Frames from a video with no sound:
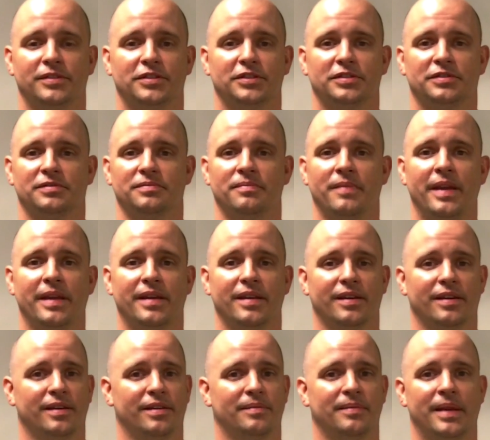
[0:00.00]
Just make
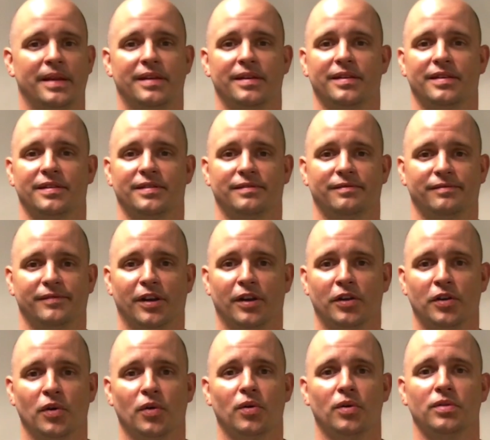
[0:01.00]
a
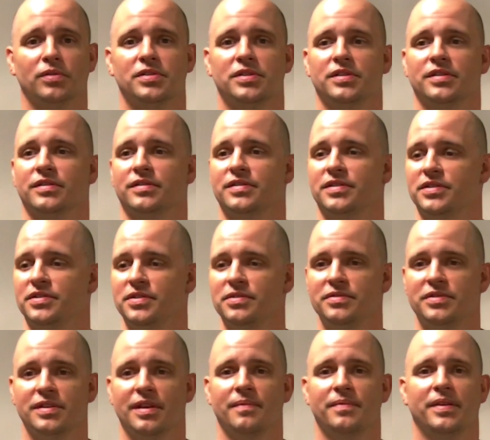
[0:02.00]
goal to
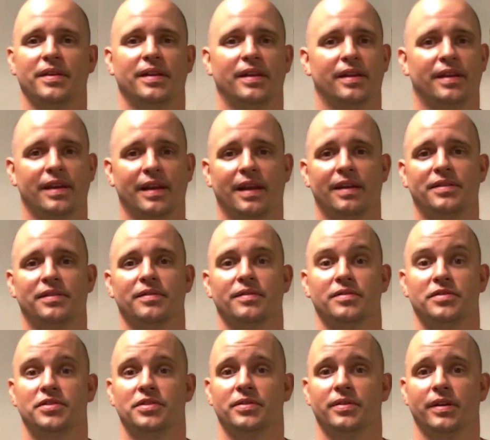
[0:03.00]
do something and get out there
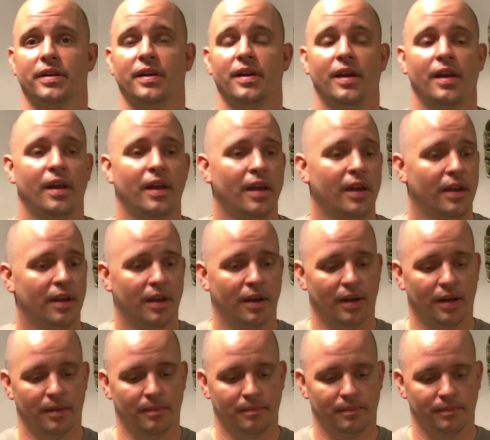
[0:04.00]
and do it.
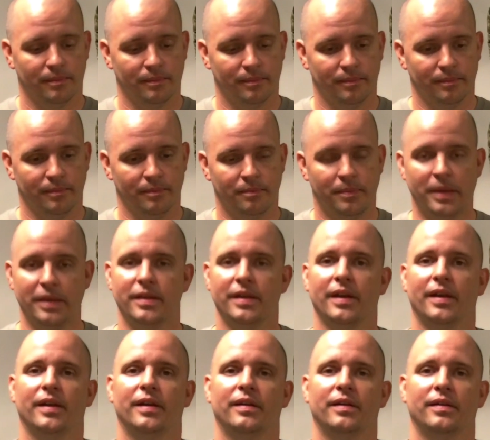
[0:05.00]
Be
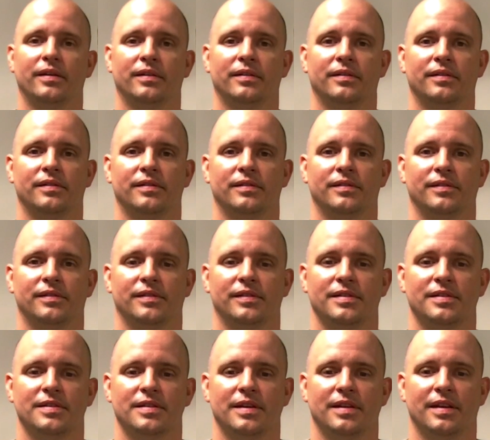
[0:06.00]
there
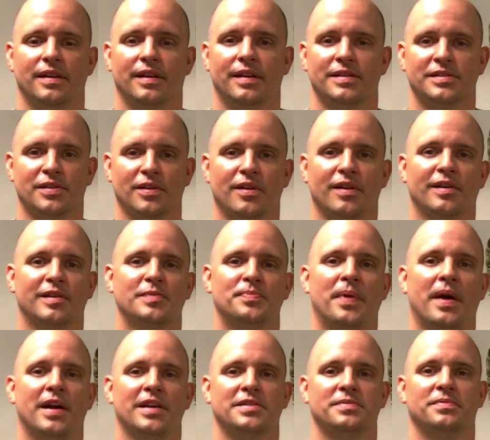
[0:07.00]
as long as
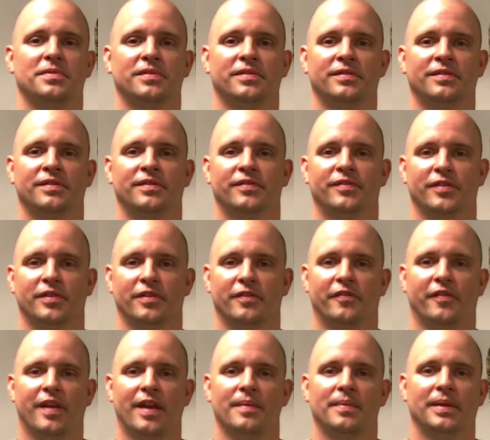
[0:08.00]
possible for your
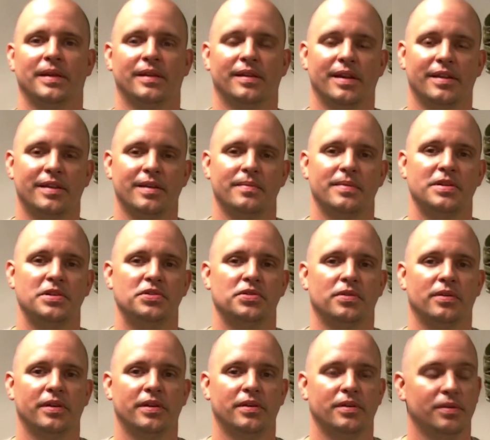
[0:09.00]
family. Let them
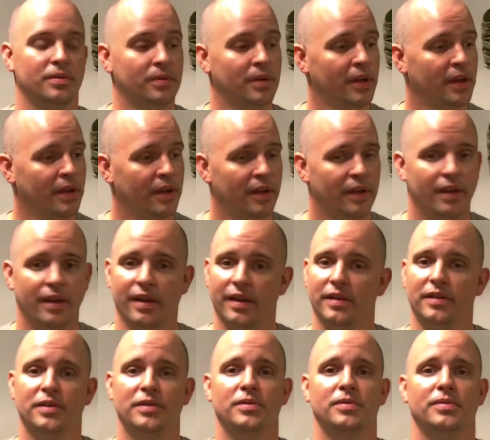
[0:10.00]
enjoy you
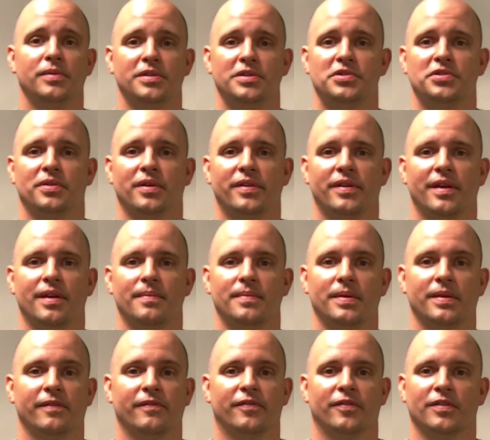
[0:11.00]
and you enjoy them
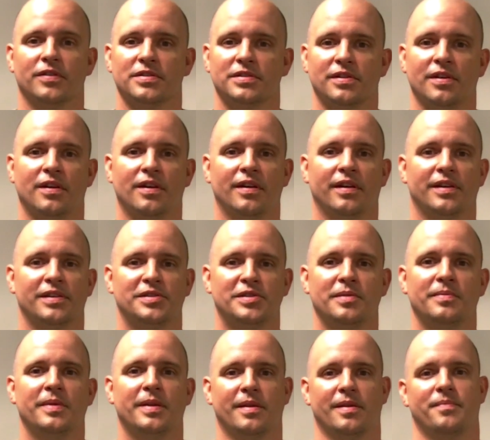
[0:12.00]
for as long as
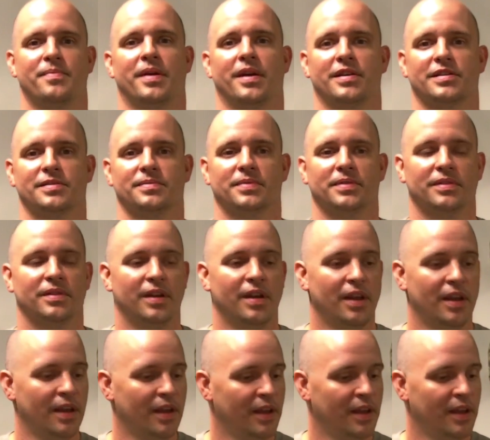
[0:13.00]
humanly possible.